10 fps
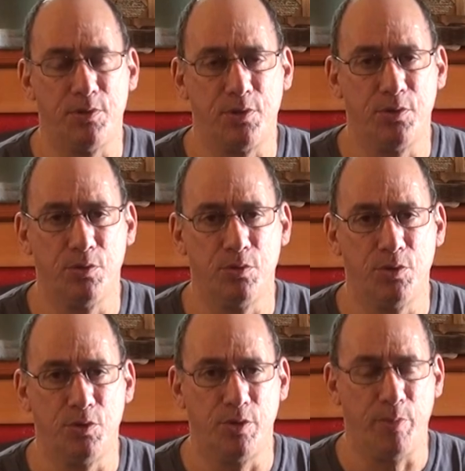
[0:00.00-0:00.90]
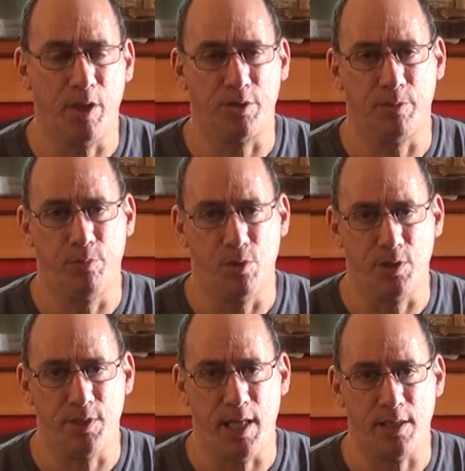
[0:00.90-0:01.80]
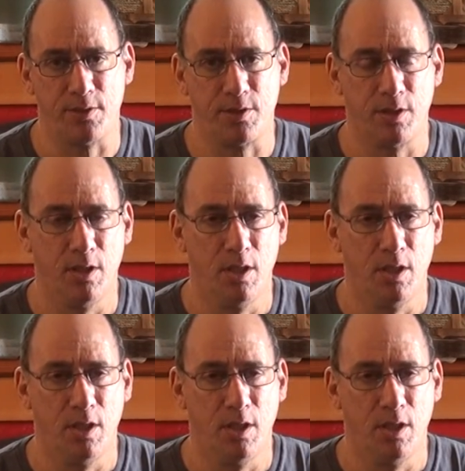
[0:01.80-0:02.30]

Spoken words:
to do the pellet to bore test?